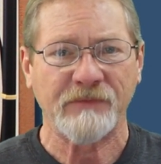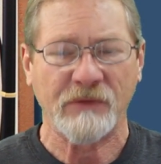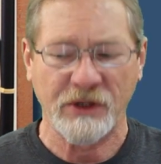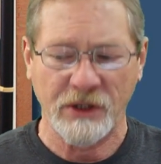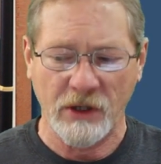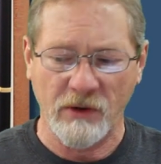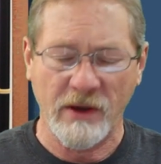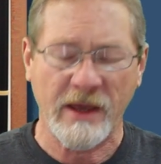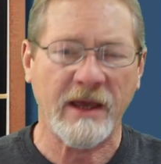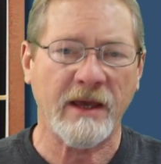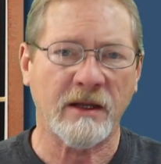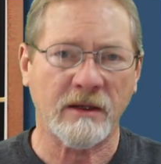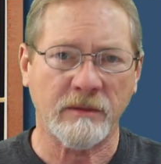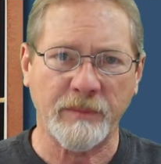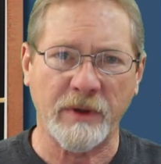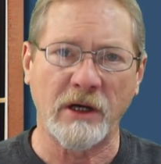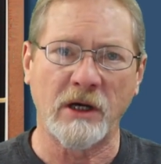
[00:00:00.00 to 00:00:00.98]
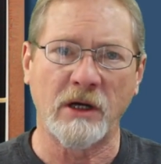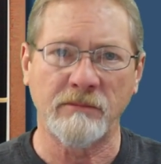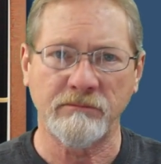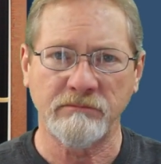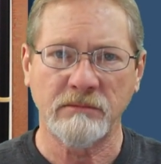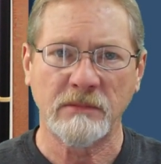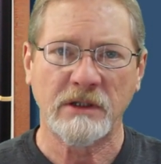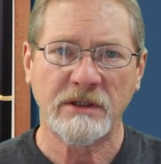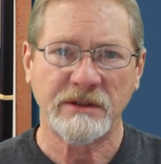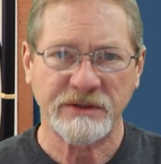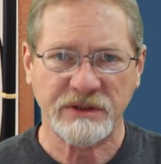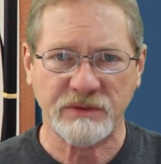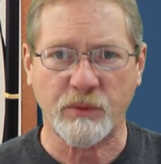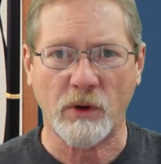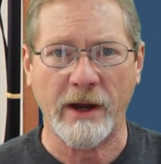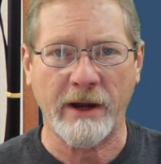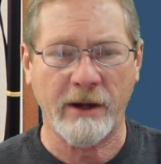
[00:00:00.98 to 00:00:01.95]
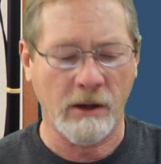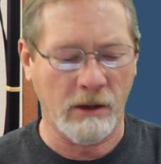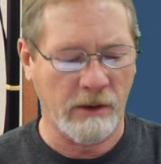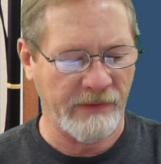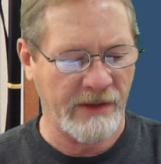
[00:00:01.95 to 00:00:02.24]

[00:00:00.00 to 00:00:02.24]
hand pump sprayer